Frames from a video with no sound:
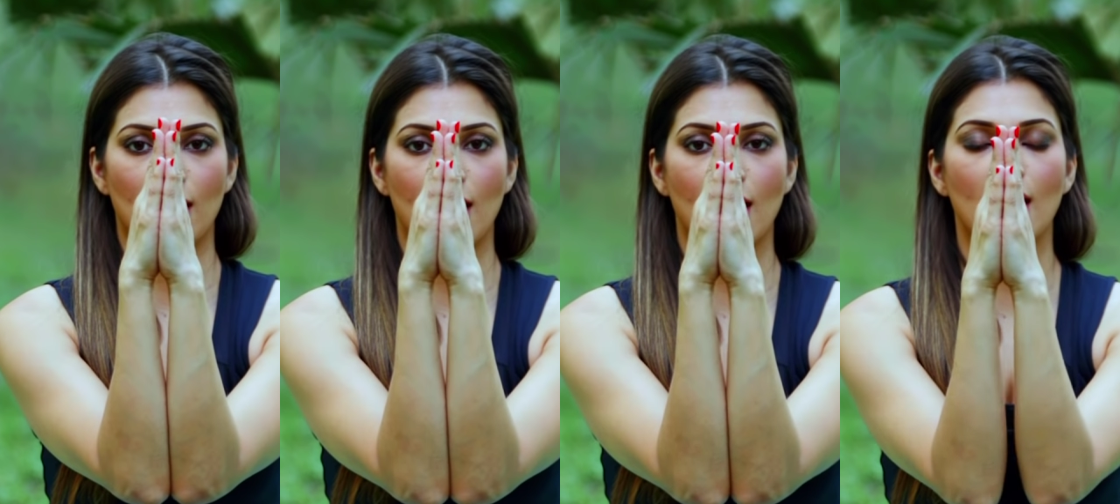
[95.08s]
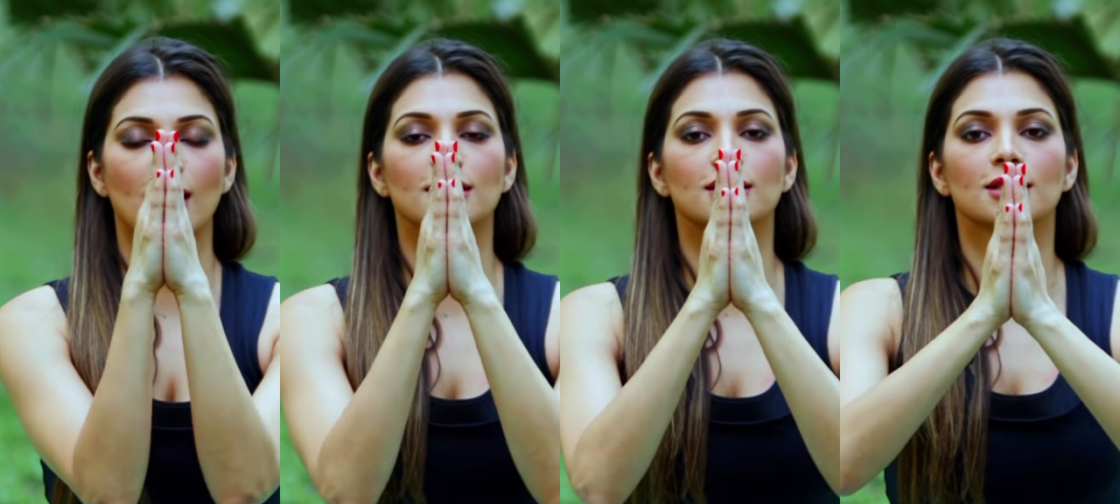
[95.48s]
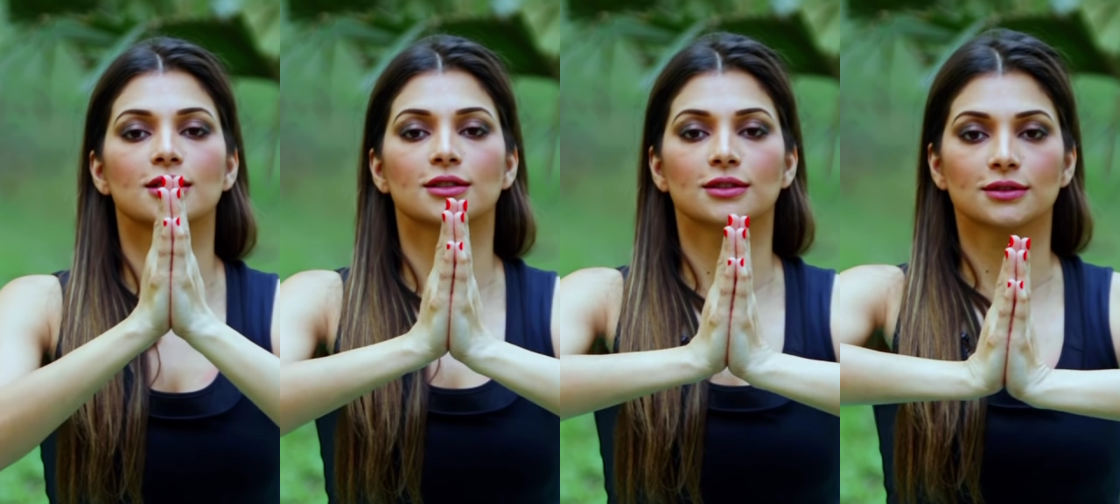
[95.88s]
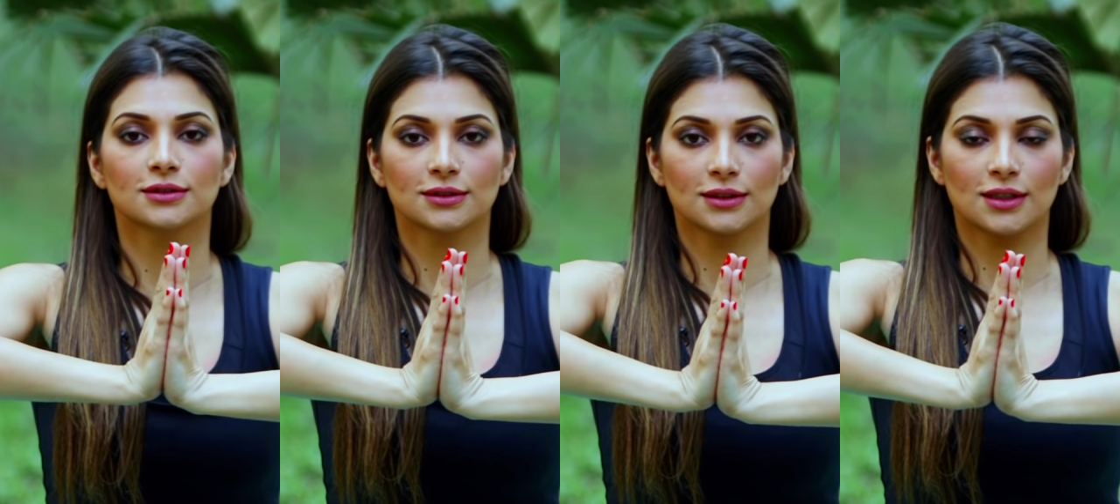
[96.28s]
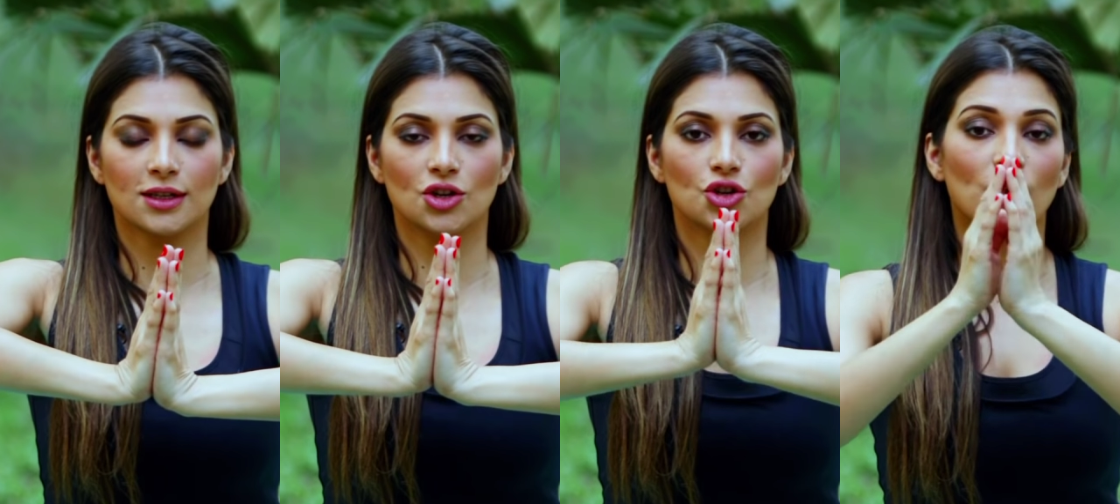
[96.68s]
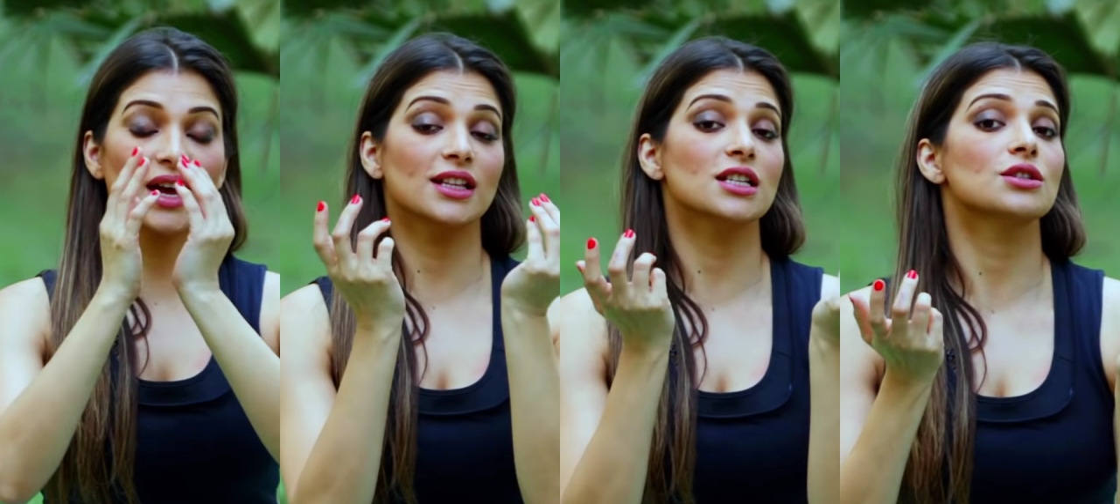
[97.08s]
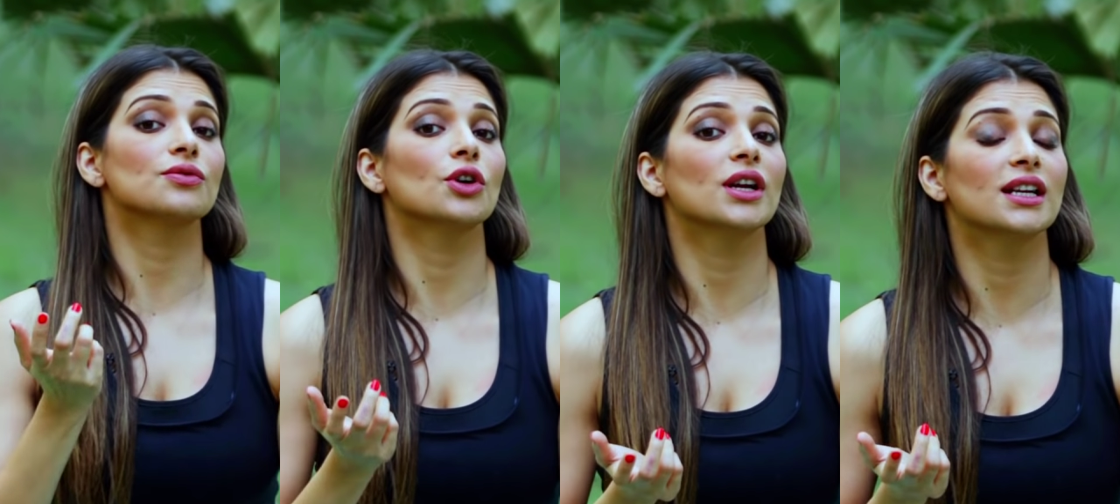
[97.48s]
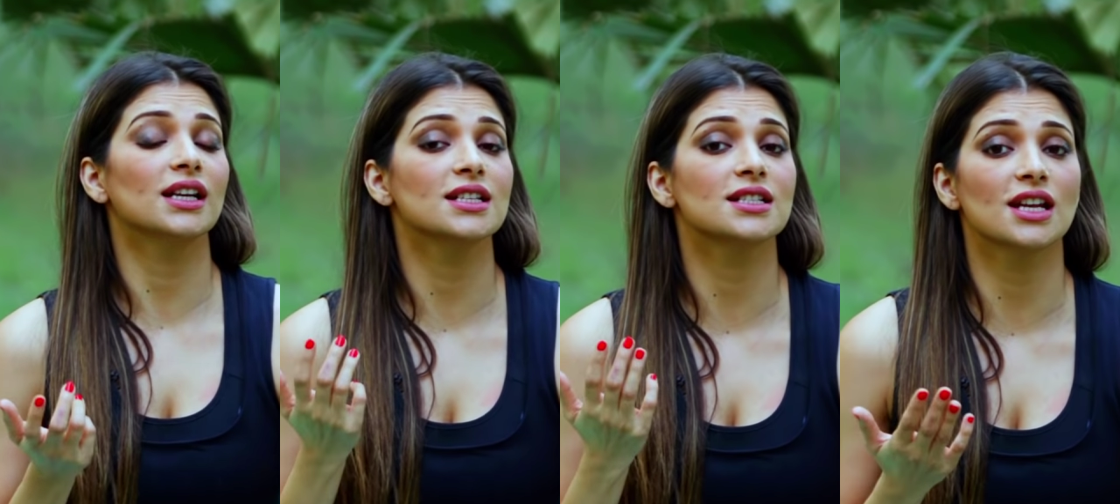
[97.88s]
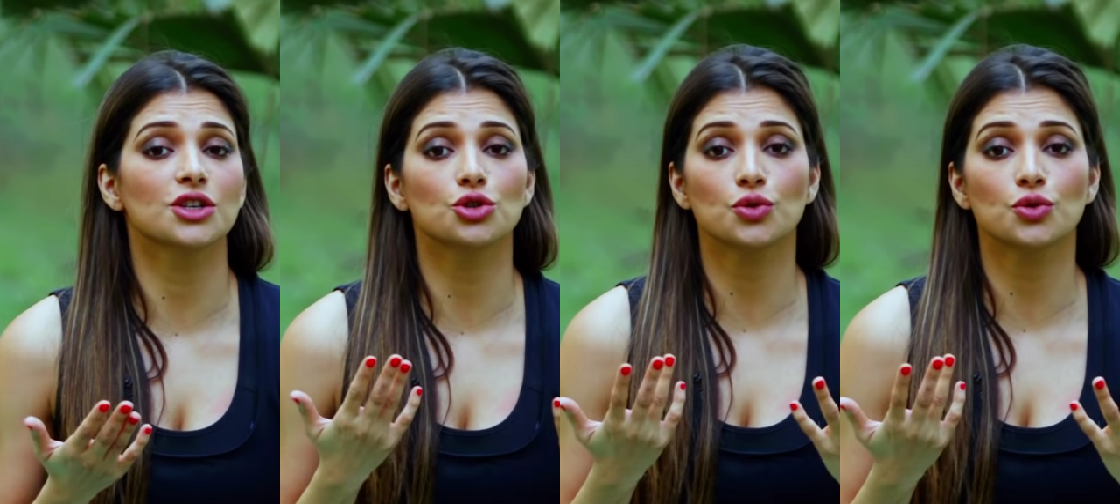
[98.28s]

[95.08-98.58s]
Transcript: And try this for at least 10 to